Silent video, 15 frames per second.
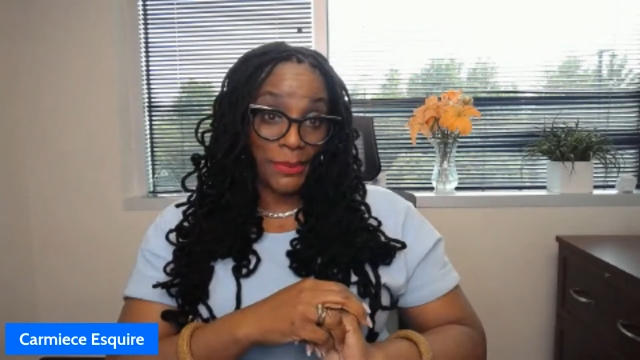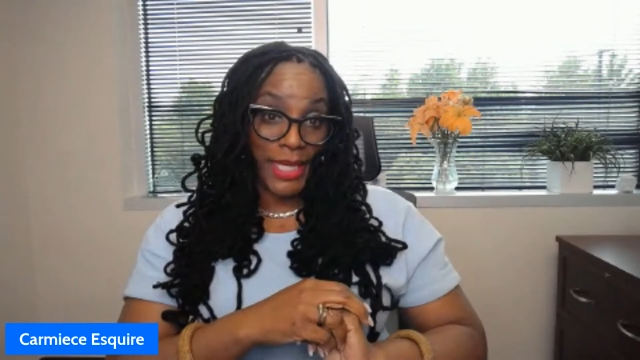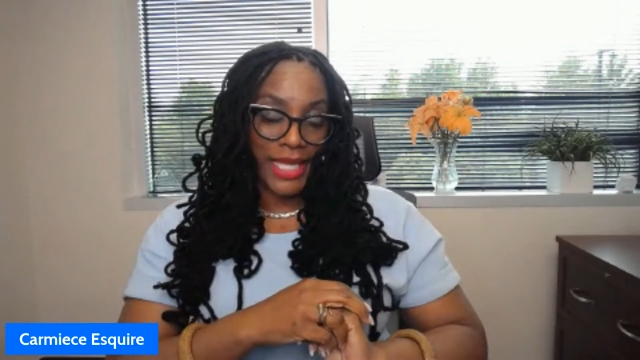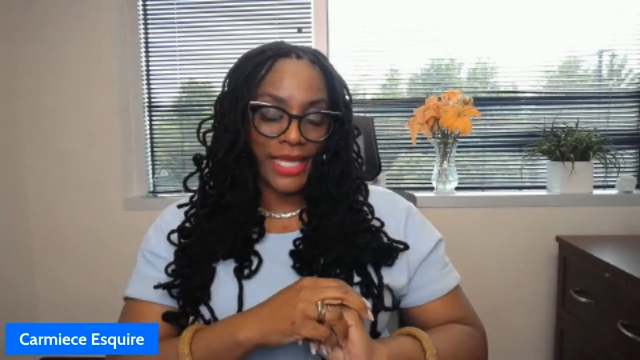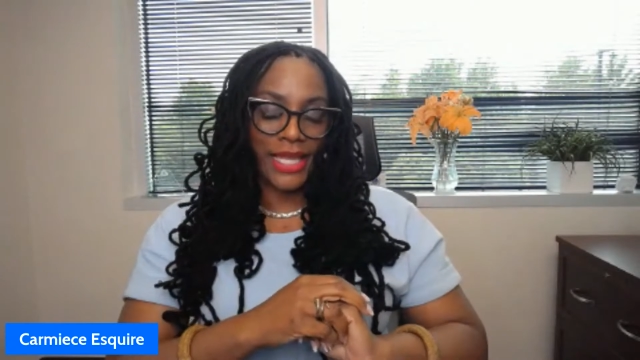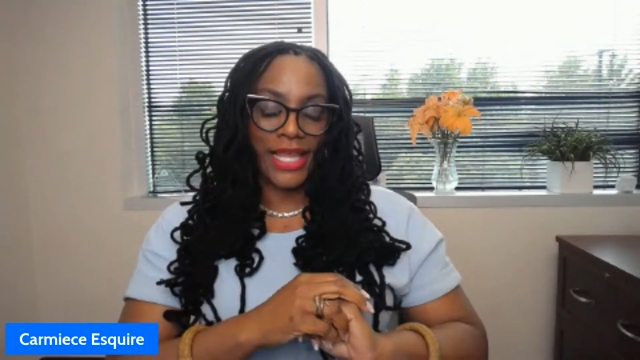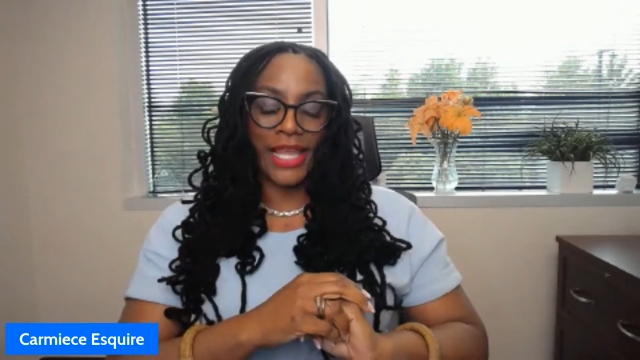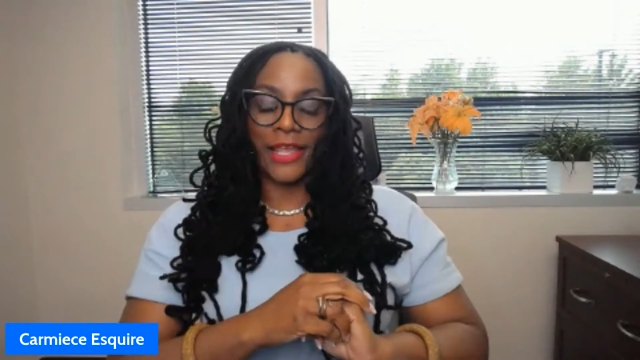
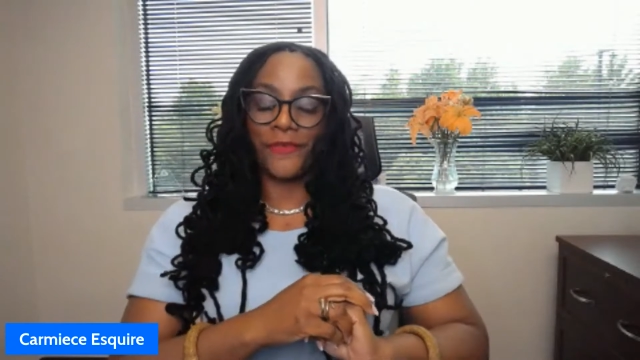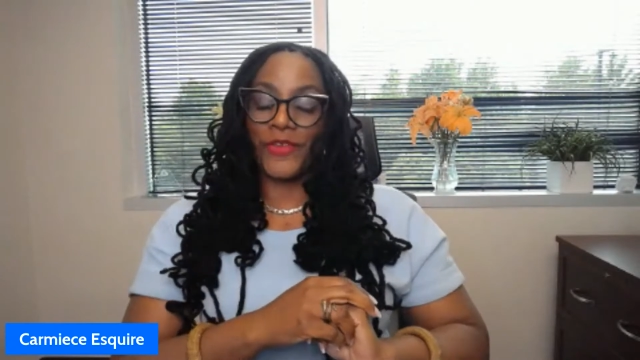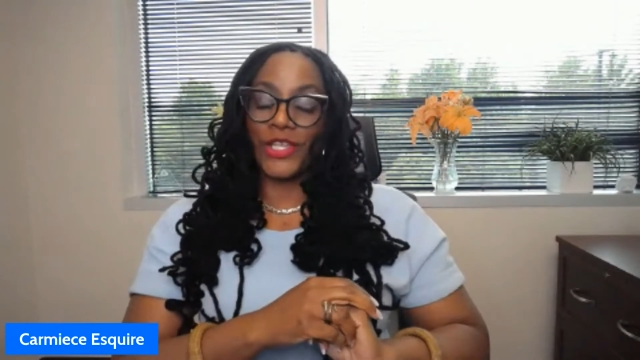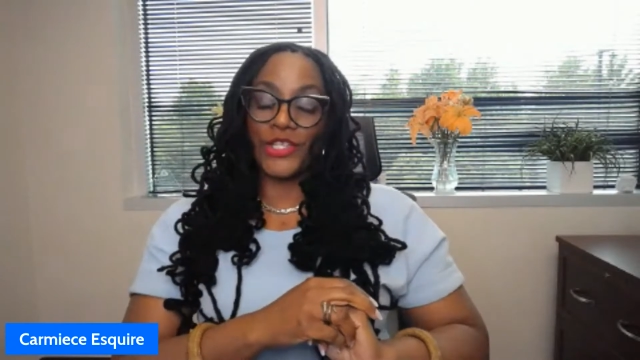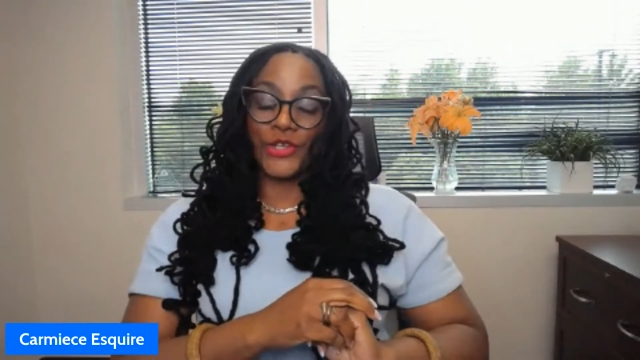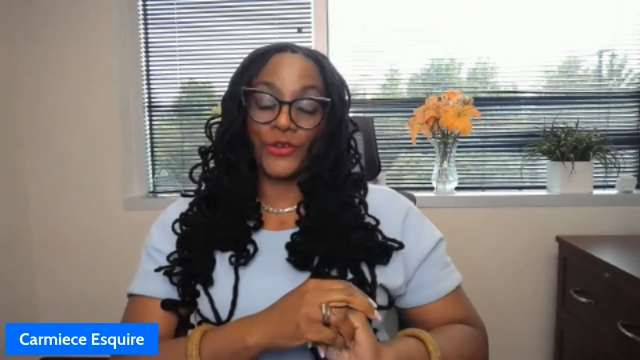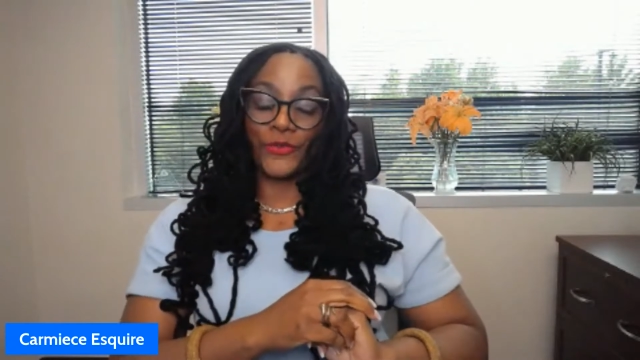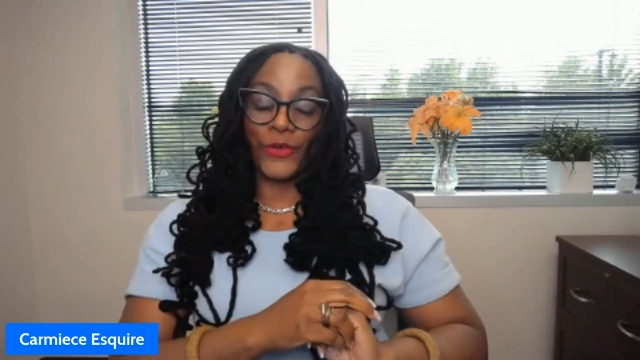me. If
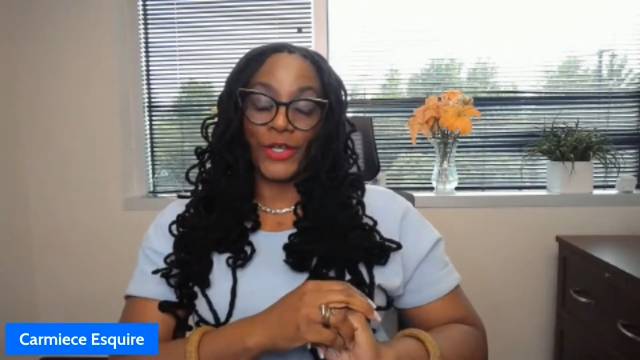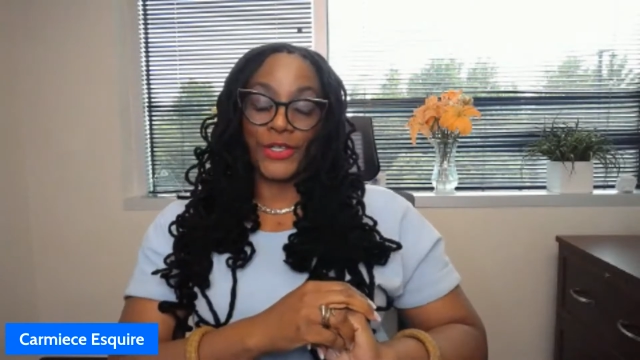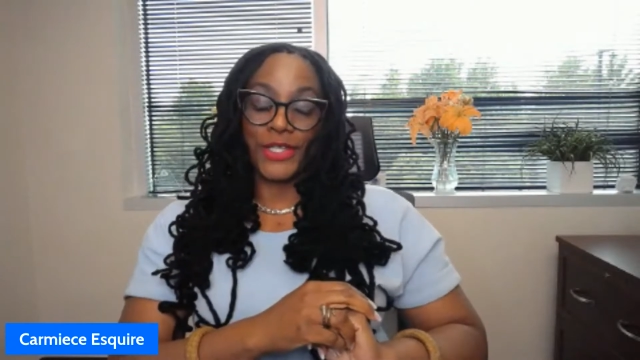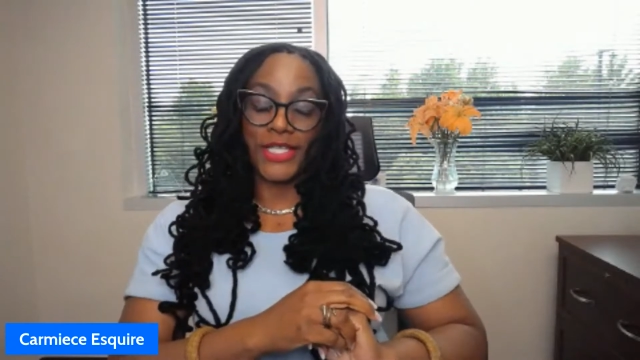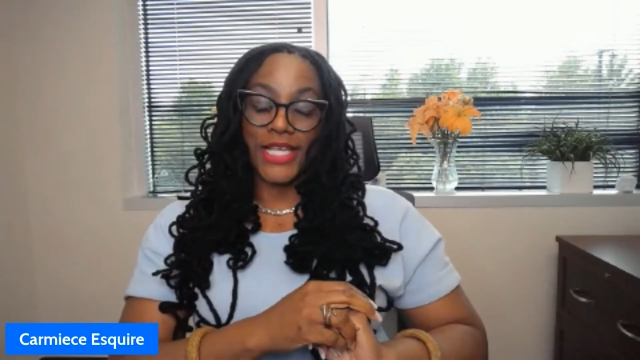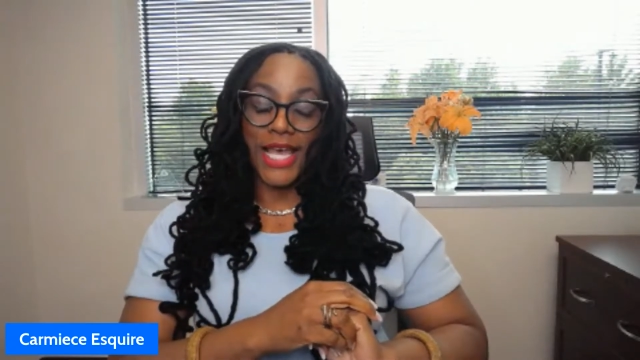it's your first